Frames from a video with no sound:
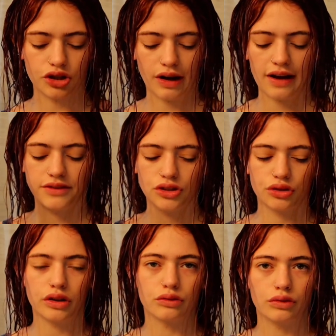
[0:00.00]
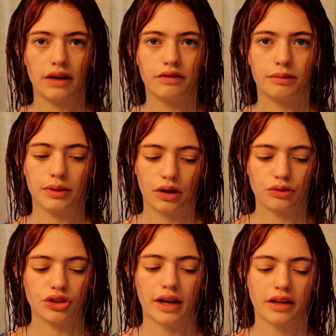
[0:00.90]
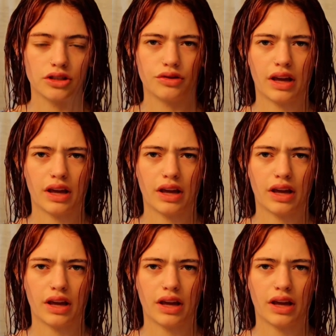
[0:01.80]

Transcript: you have to do a rough blow dry because you